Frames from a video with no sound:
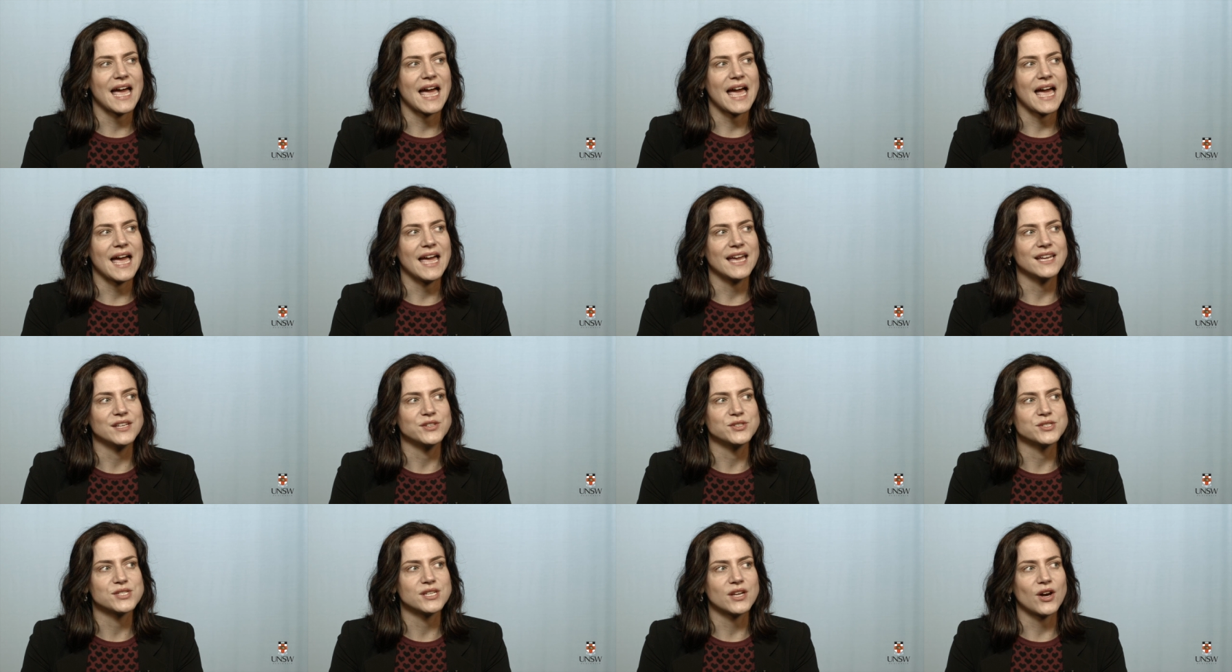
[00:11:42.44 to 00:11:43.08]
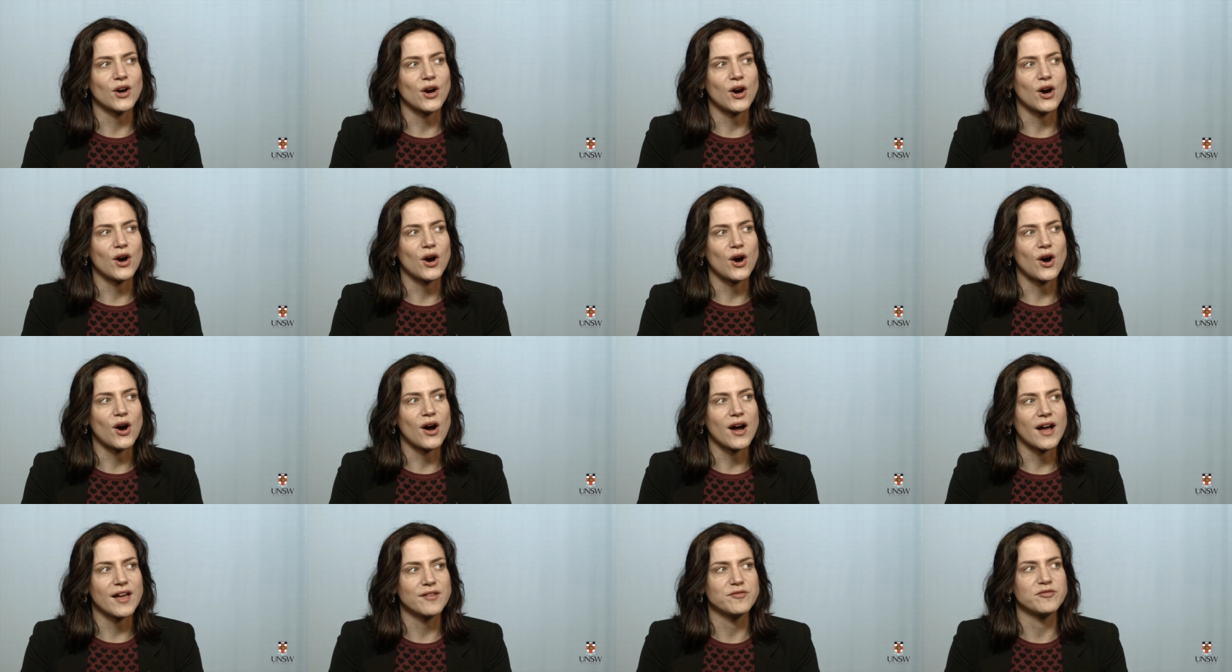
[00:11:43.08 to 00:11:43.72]
and
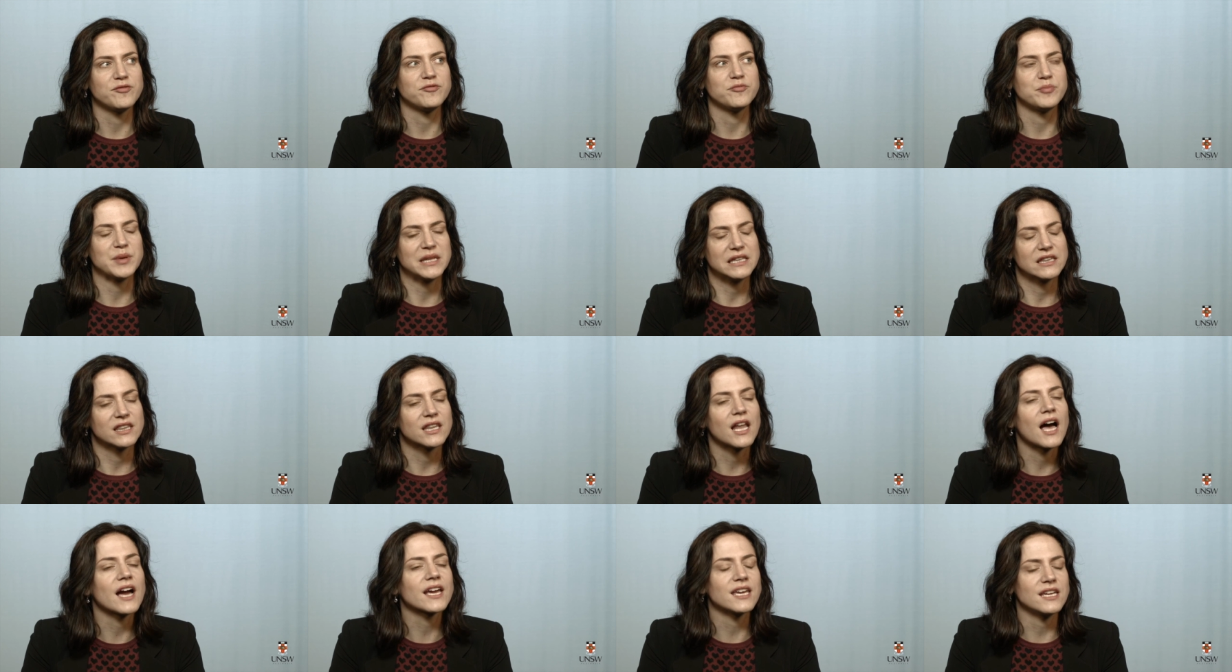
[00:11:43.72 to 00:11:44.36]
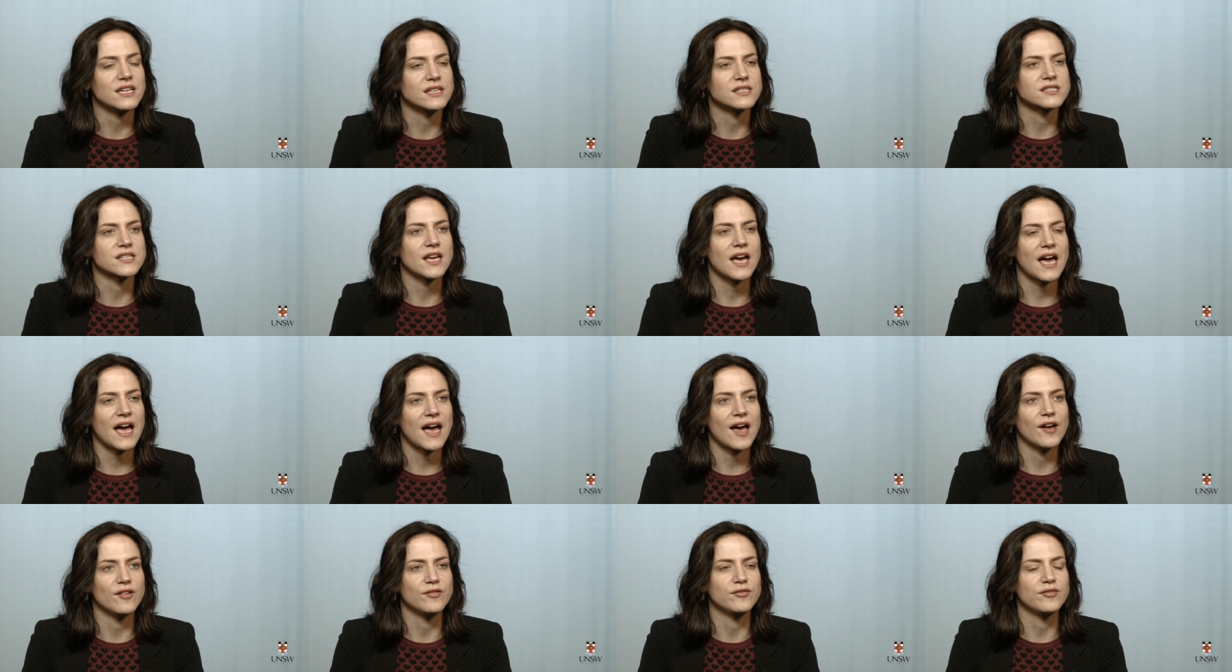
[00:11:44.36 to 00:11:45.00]
I've been lucky to
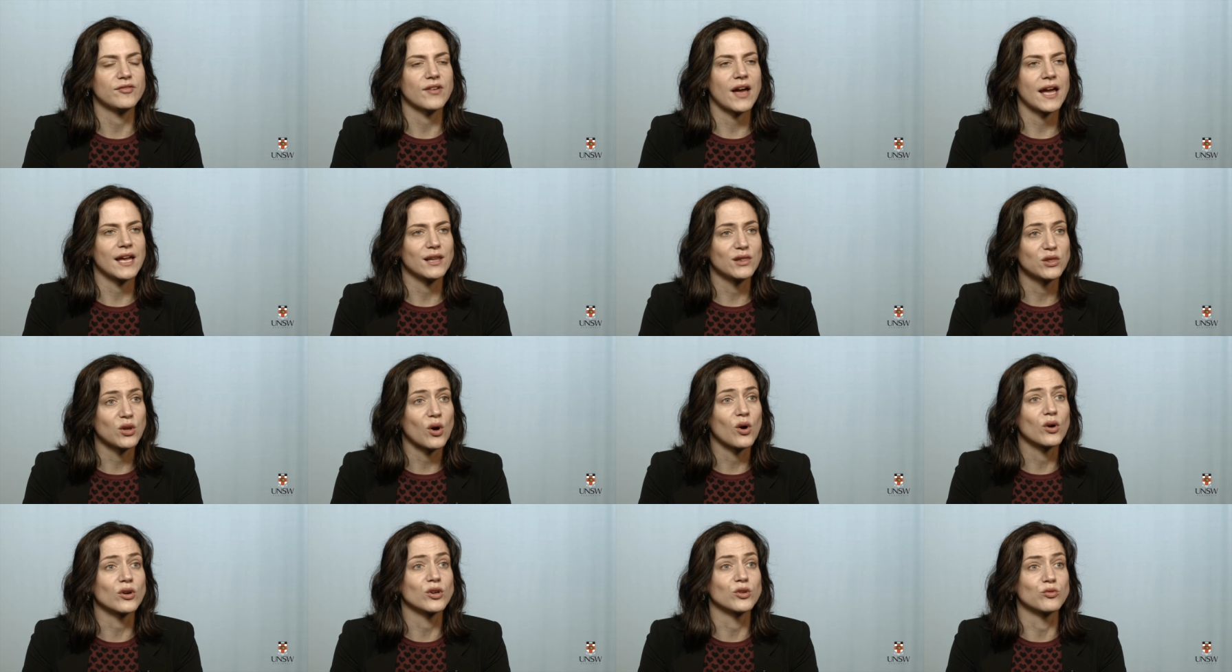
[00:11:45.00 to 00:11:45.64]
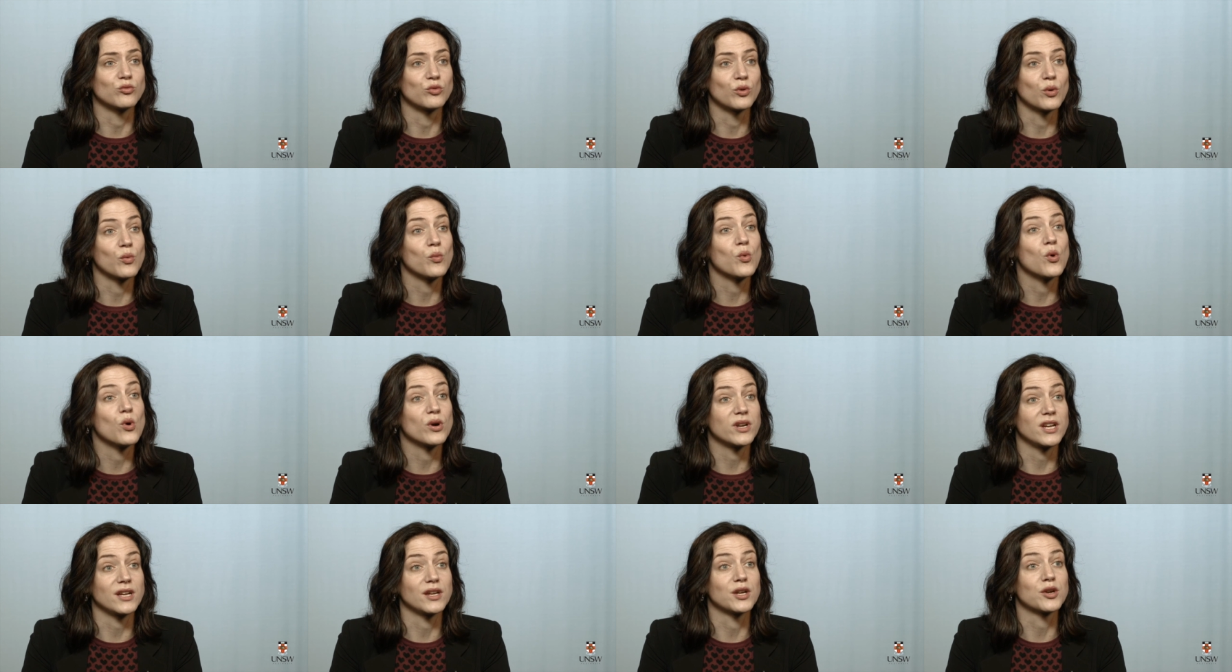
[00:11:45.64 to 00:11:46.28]
have a long and
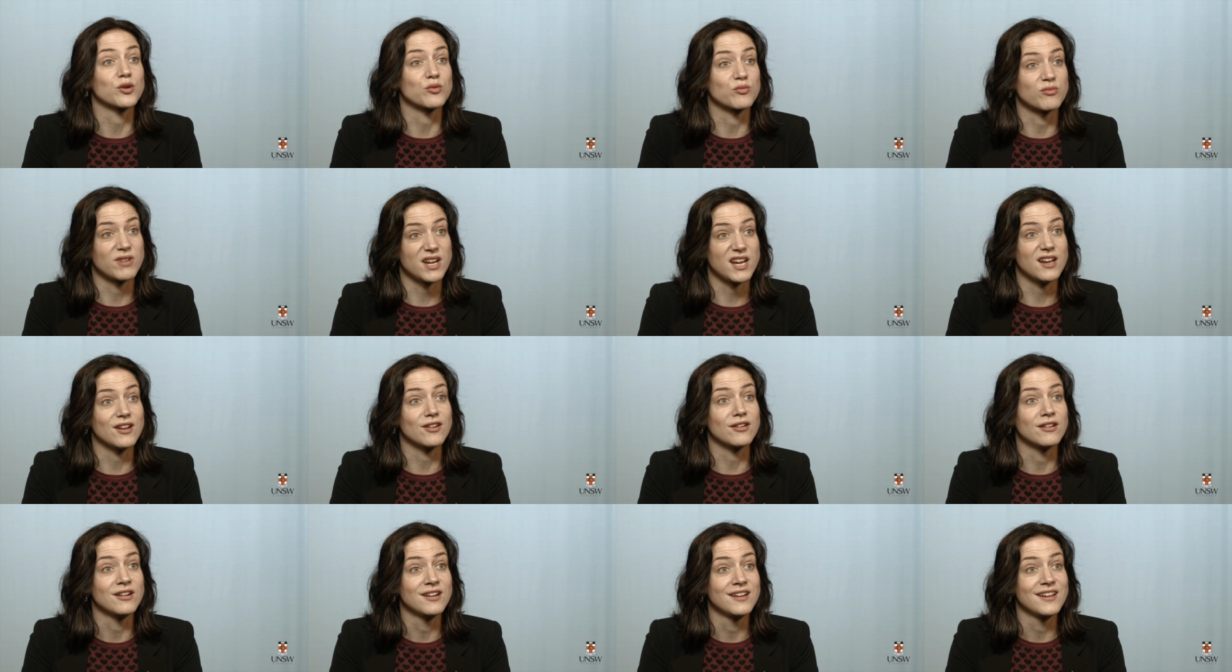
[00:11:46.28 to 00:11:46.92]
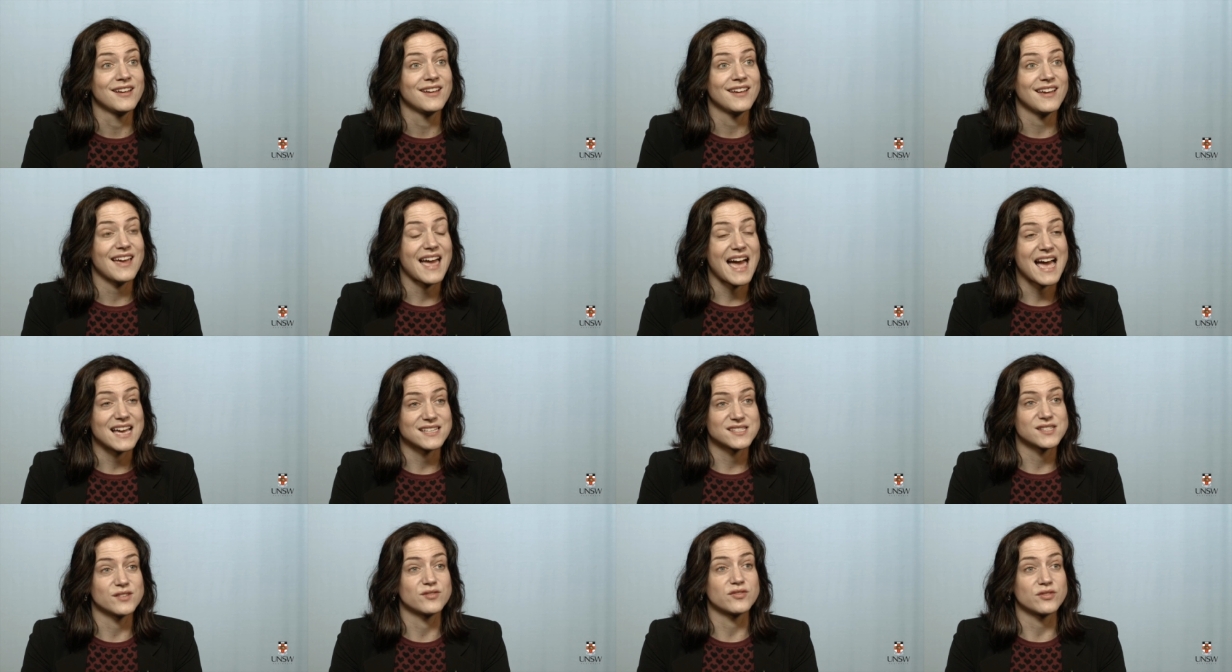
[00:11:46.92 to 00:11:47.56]
rewarding career
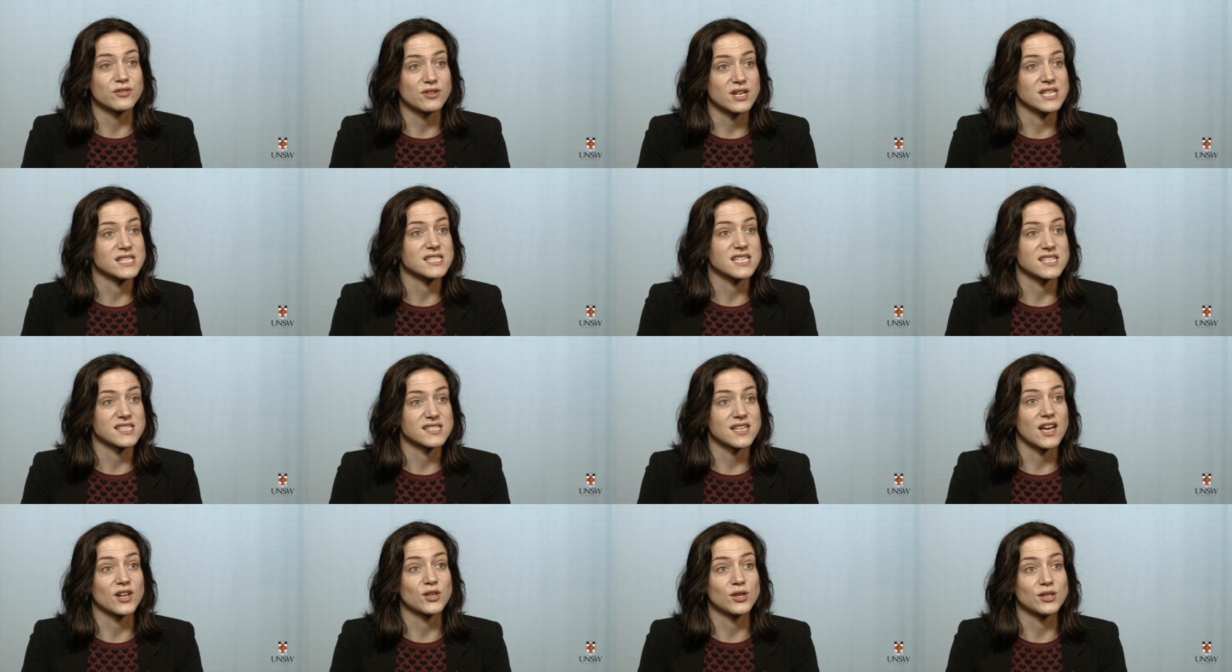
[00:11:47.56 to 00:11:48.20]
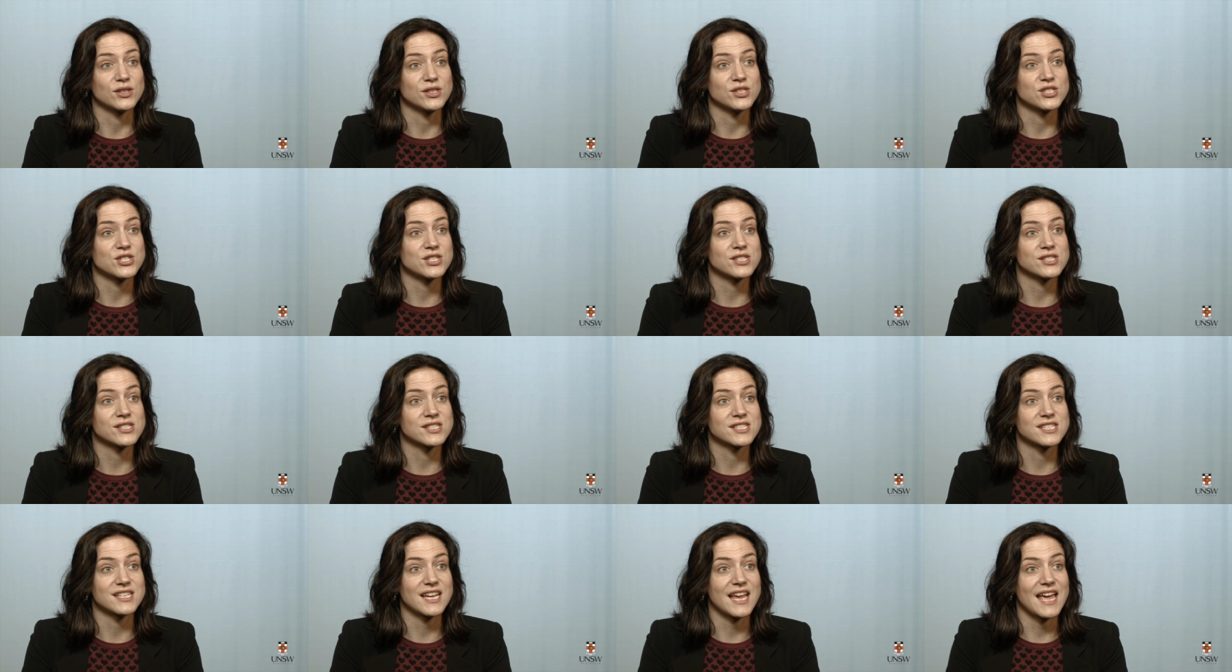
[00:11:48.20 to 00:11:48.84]
as a forensic
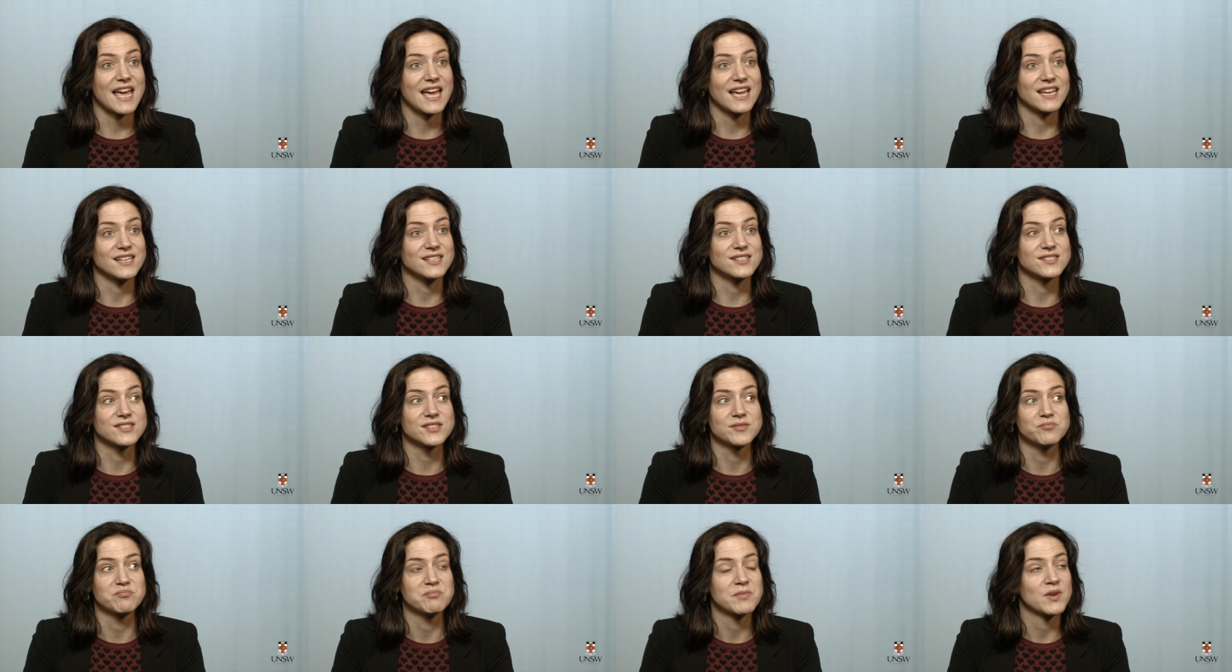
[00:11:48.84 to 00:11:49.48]
psychologist and